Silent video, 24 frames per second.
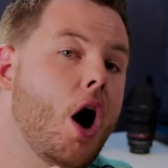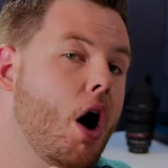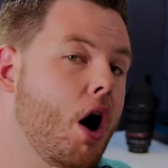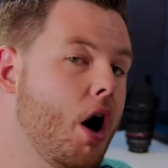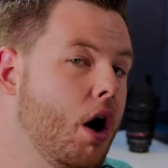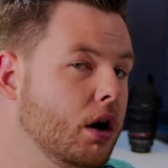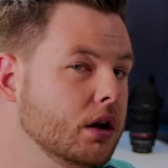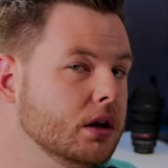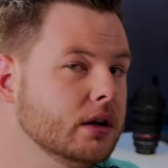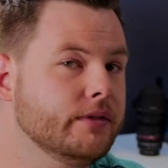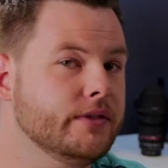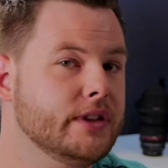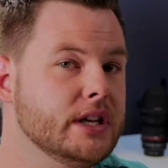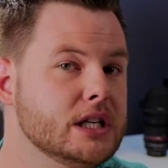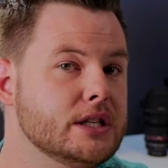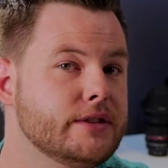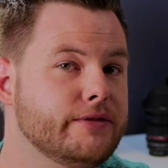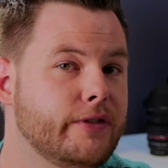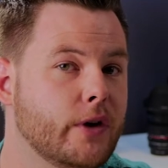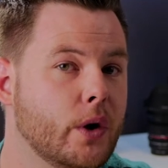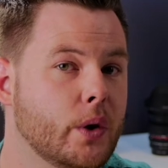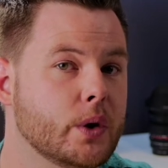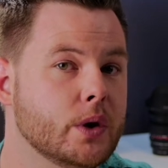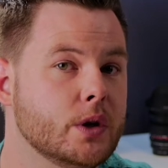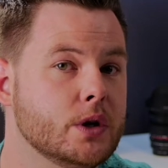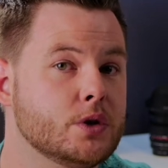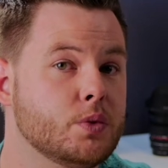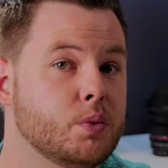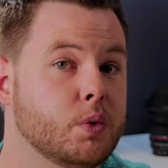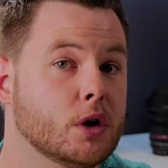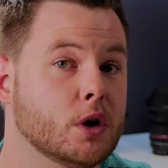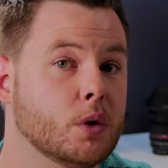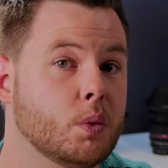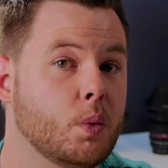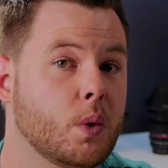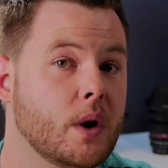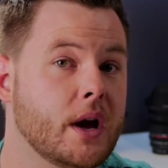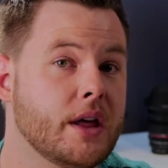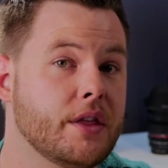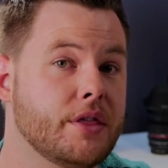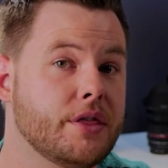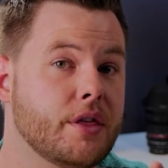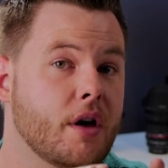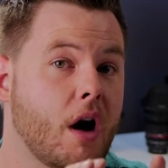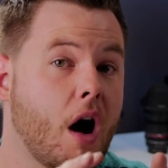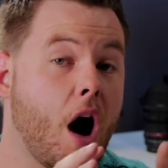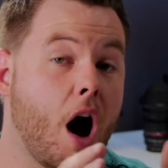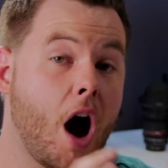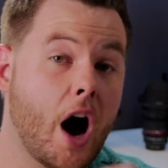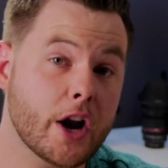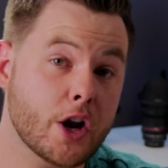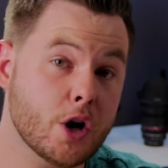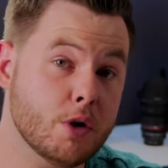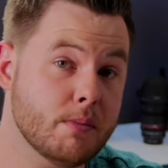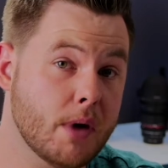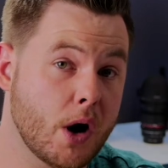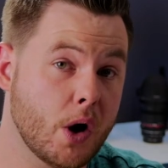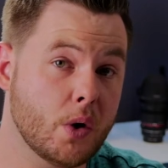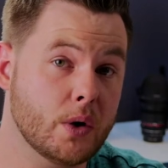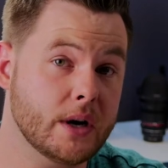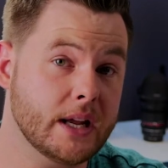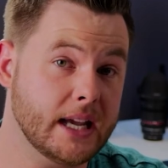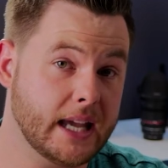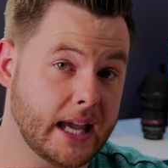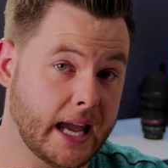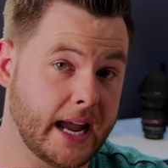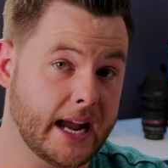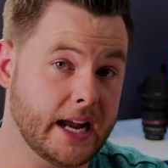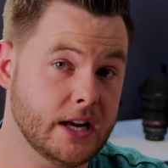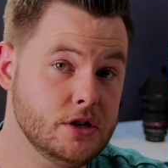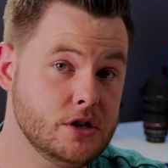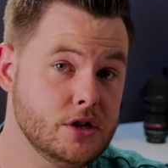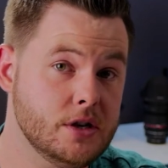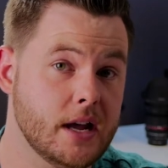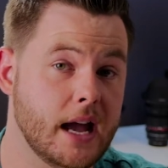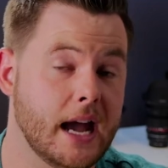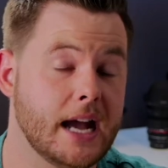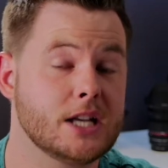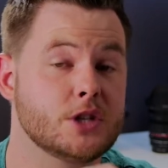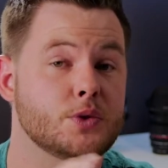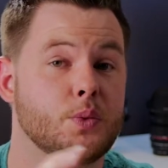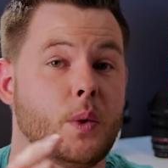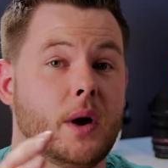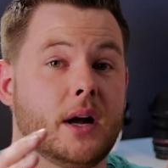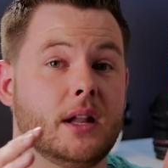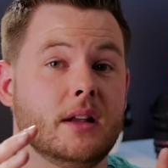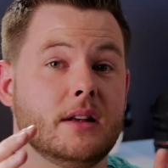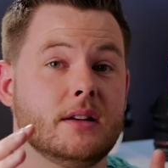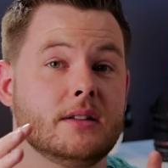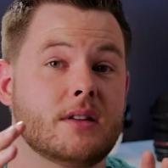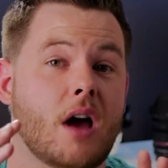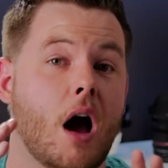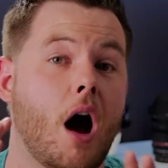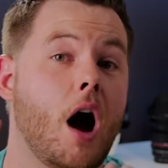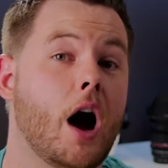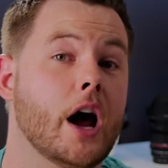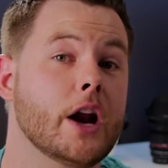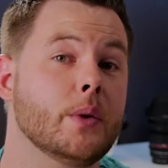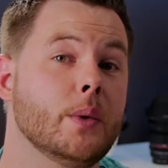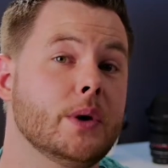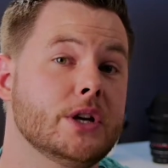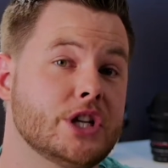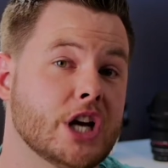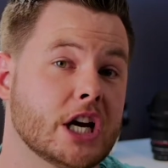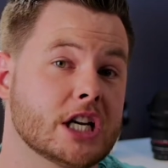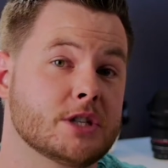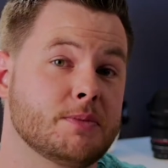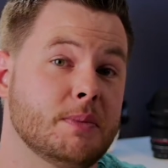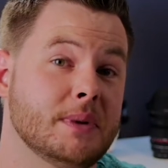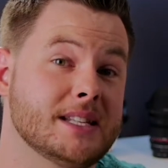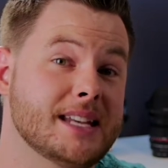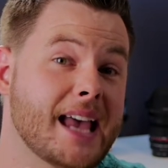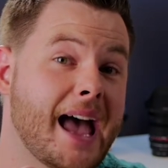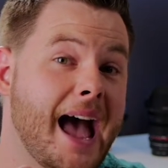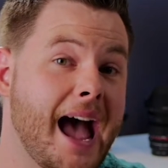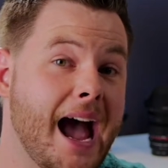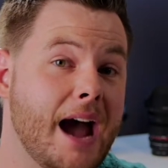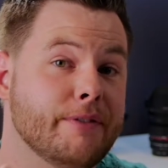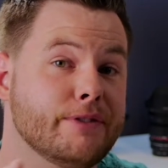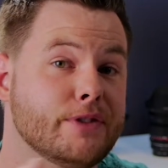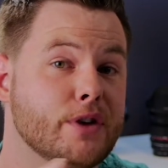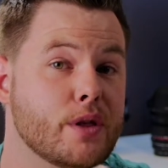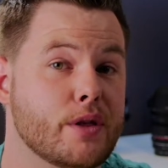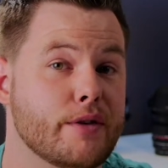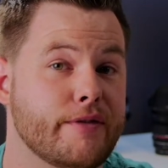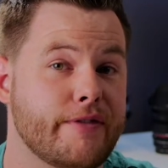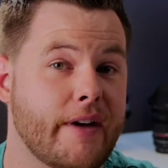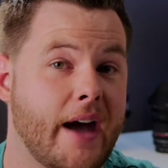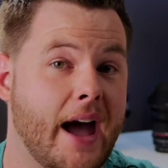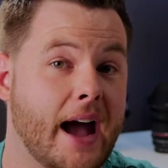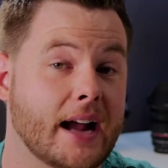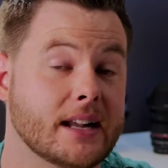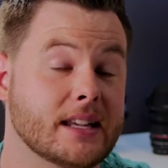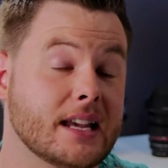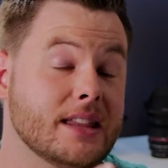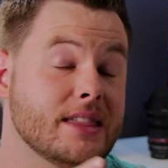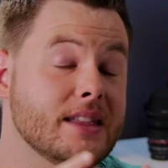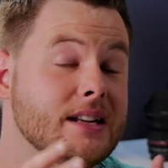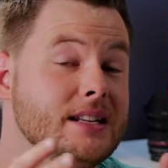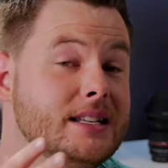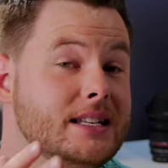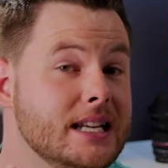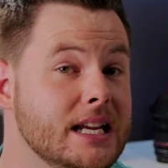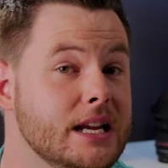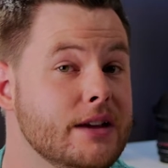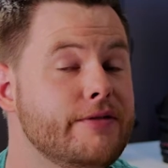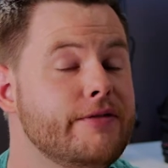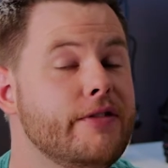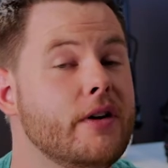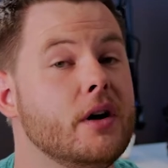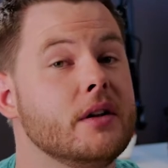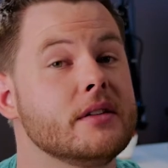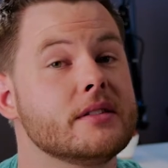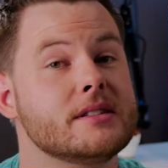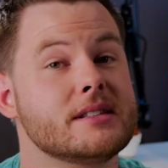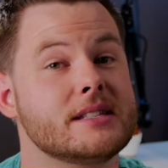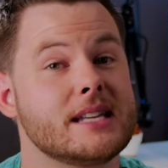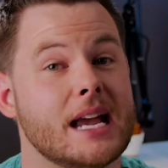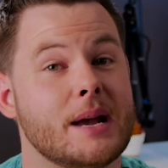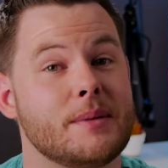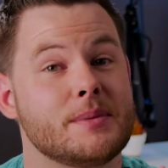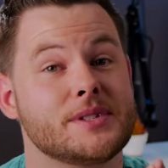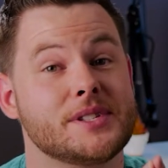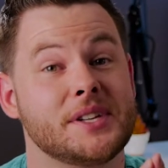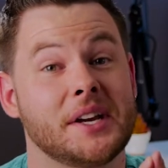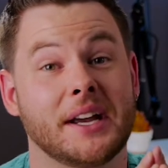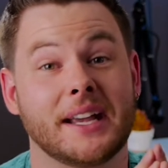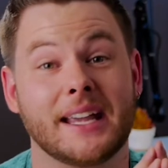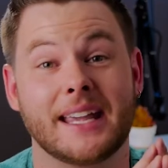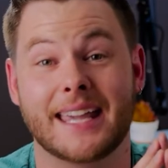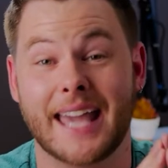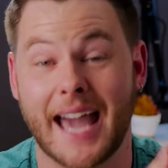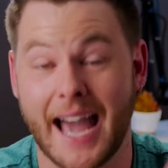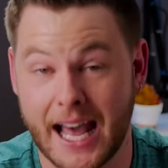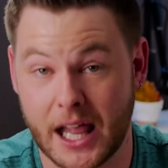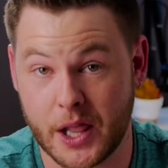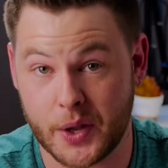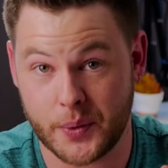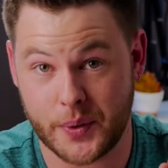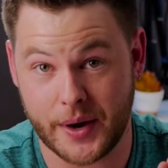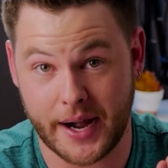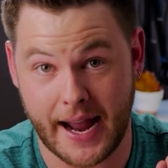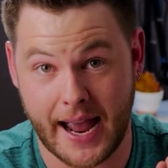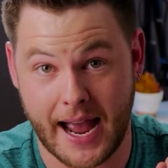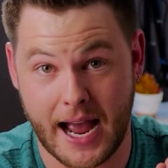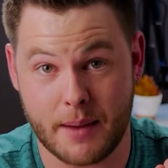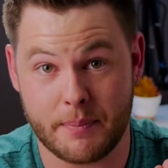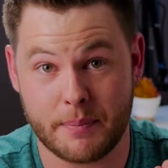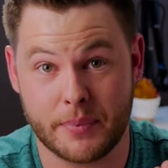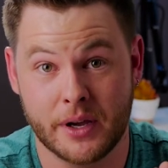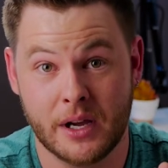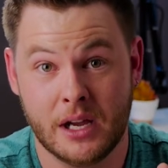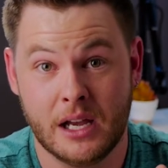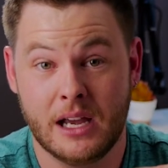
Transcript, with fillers: all of these photos were with auto mode engaged, as well as auto adjustments after the fact in the default Samsung Gallery app.